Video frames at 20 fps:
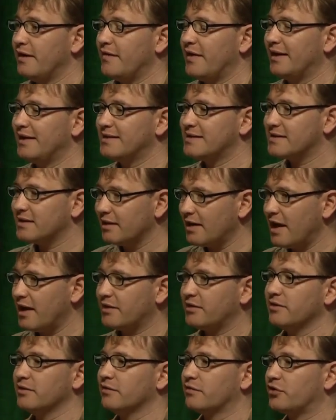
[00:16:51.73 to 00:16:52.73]
that is
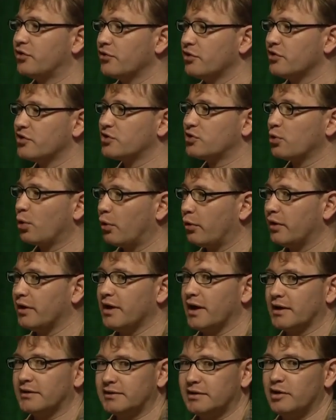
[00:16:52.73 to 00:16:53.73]
selective to the
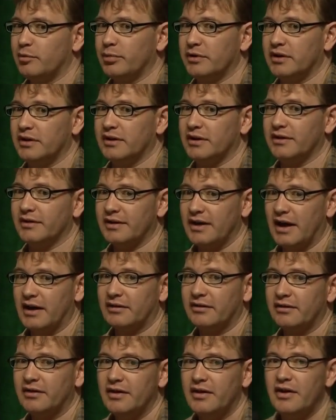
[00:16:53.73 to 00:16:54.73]
story actually being
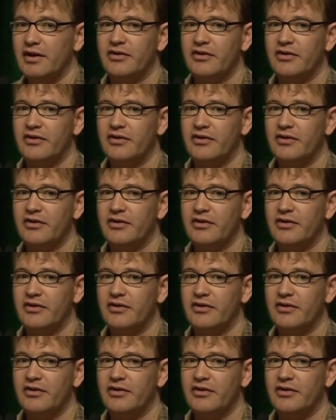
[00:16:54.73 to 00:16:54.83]
intact.